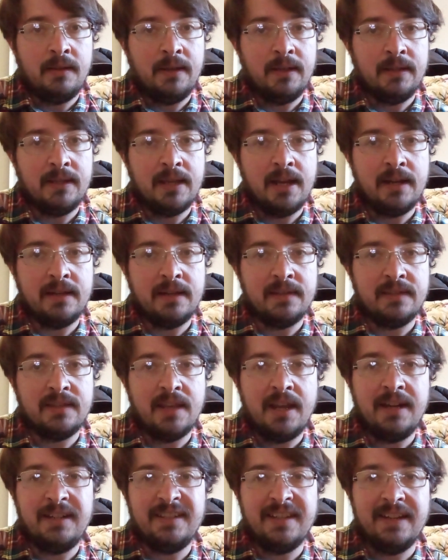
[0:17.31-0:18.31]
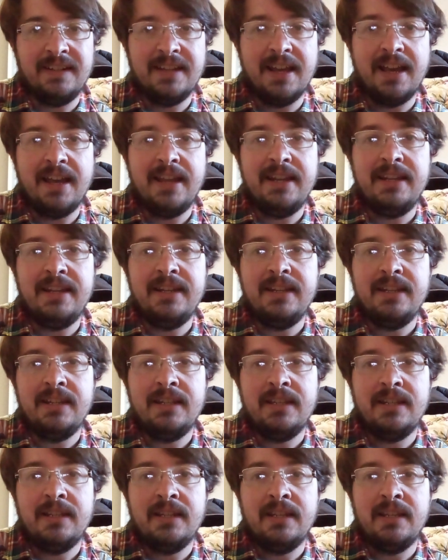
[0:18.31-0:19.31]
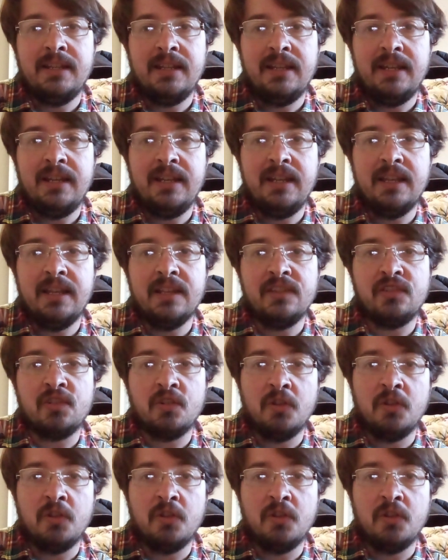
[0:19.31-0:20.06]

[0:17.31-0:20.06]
and gotta say, today is